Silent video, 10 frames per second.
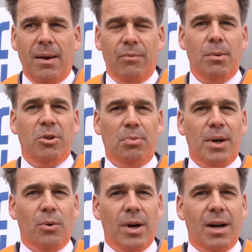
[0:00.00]
we must
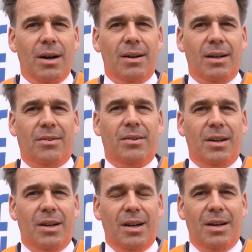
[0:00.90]
be aware that
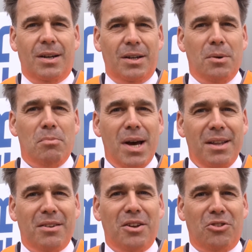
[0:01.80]
the
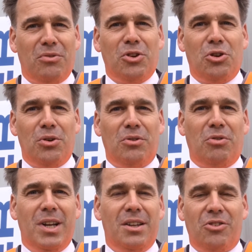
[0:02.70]
maintenance of the current
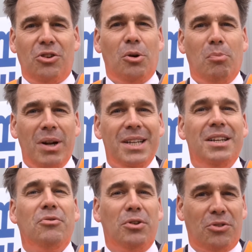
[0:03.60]
fleet is a complete
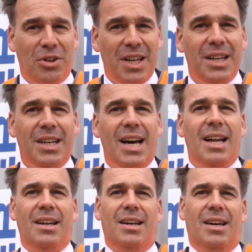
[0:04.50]
different thing
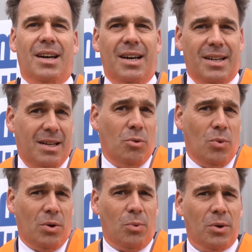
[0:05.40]
than
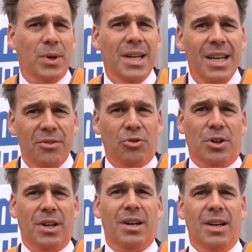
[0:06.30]
what we need for
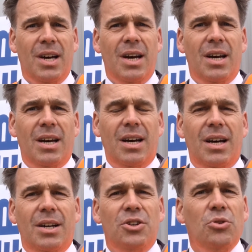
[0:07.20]
the
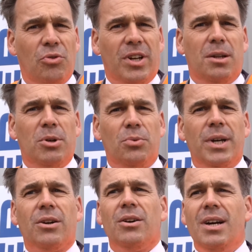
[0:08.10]
new fleet. But
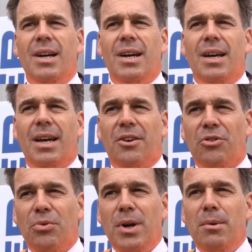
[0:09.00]
we are
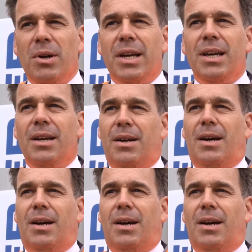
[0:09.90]
extremely